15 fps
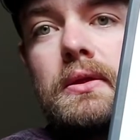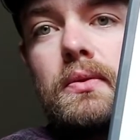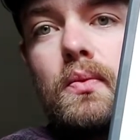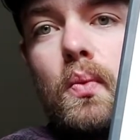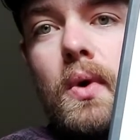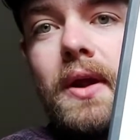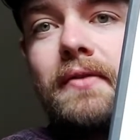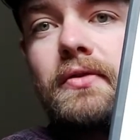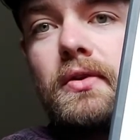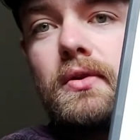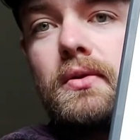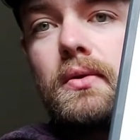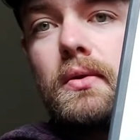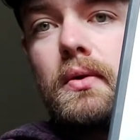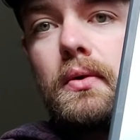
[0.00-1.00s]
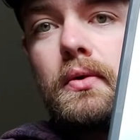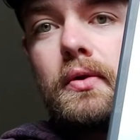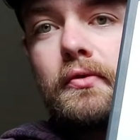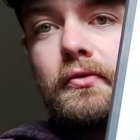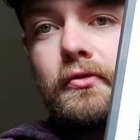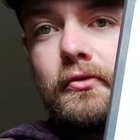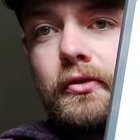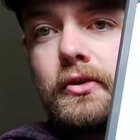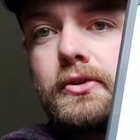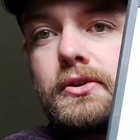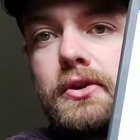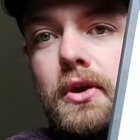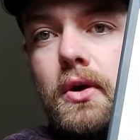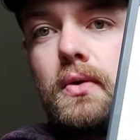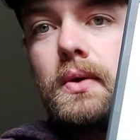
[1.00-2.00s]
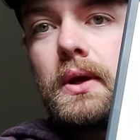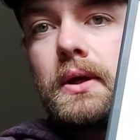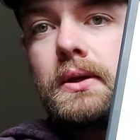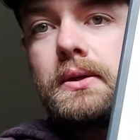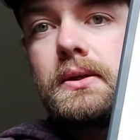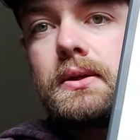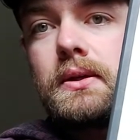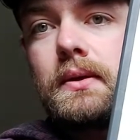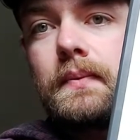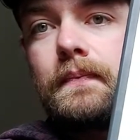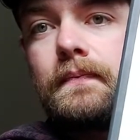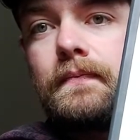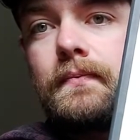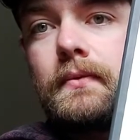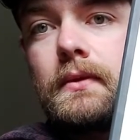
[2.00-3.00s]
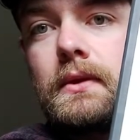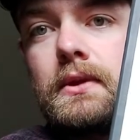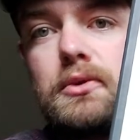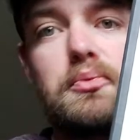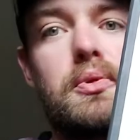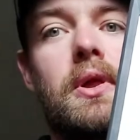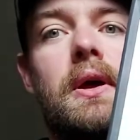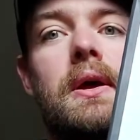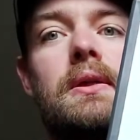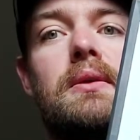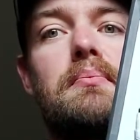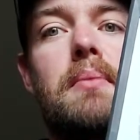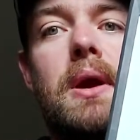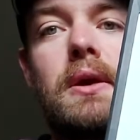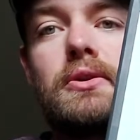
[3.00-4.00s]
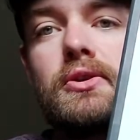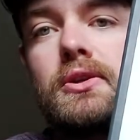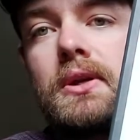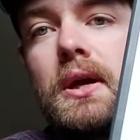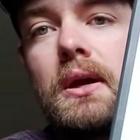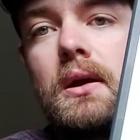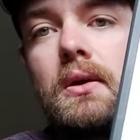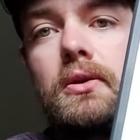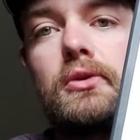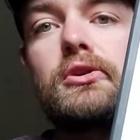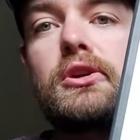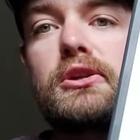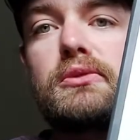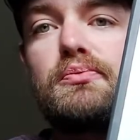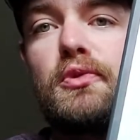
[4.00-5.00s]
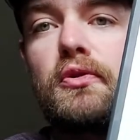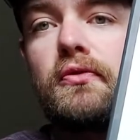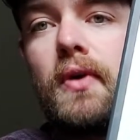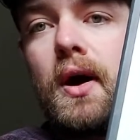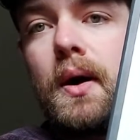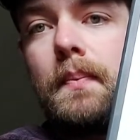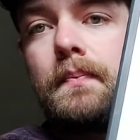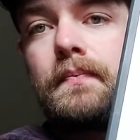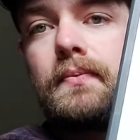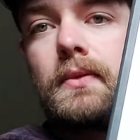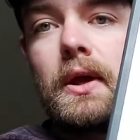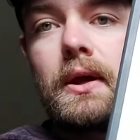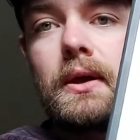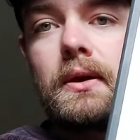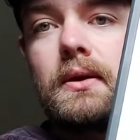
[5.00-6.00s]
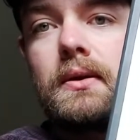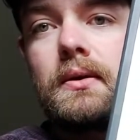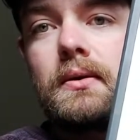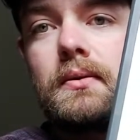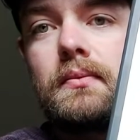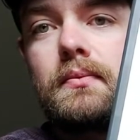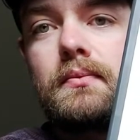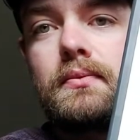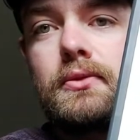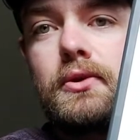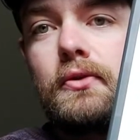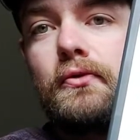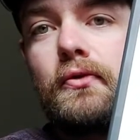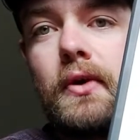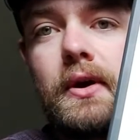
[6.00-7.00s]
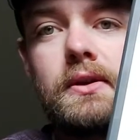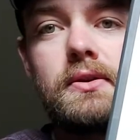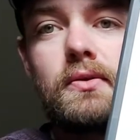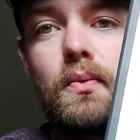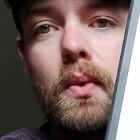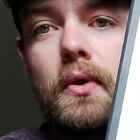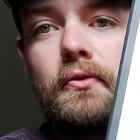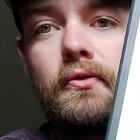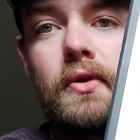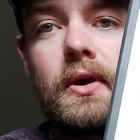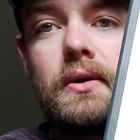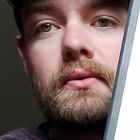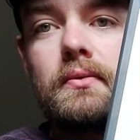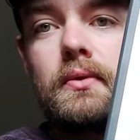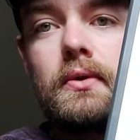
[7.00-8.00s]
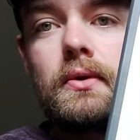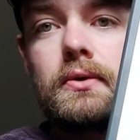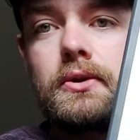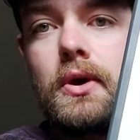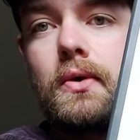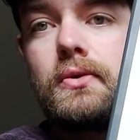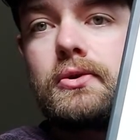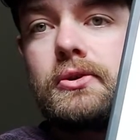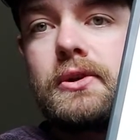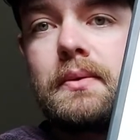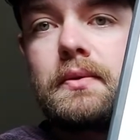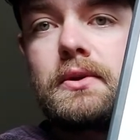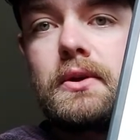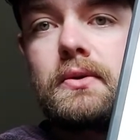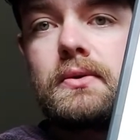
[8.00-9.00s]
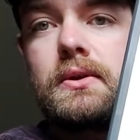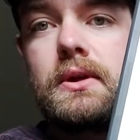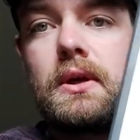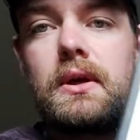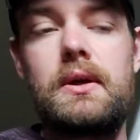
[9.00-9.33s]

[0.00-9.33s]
whatever the first note is to play the major scale, you just move up like 2 frets or 1 fret, tones or semitones.